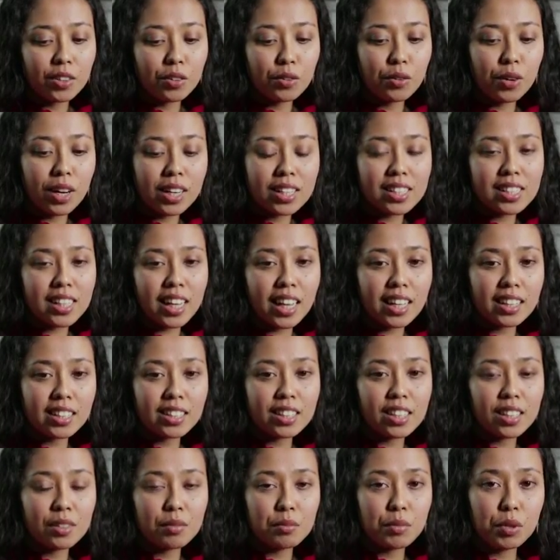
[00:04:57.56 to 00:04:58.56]
one side,
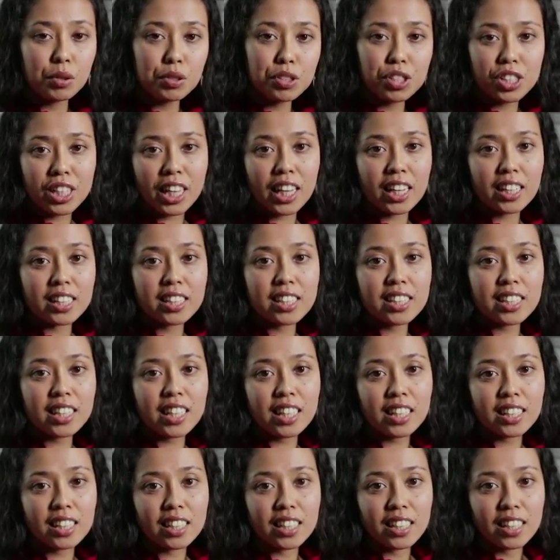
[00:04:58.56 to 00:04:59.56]
most challenging,
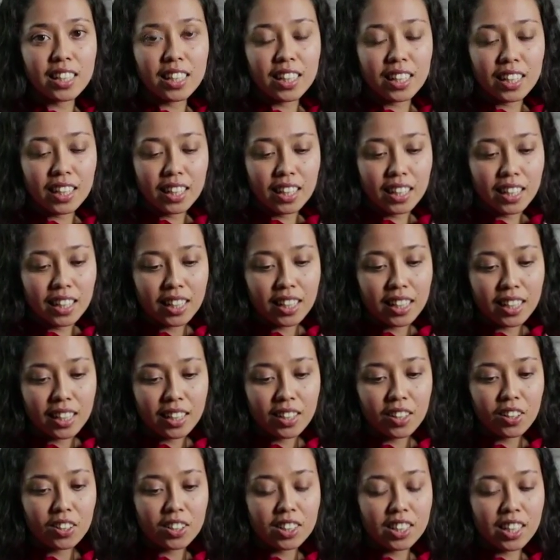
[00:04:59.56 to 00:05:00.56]
and
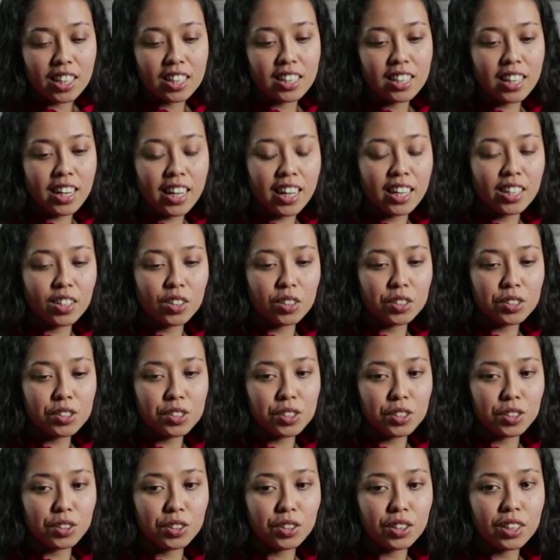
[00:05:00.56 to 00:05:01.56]
on the other hand,
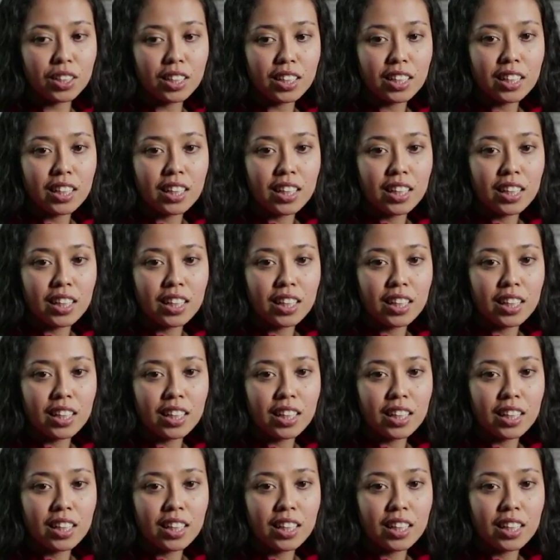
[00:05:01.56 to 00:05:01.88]
also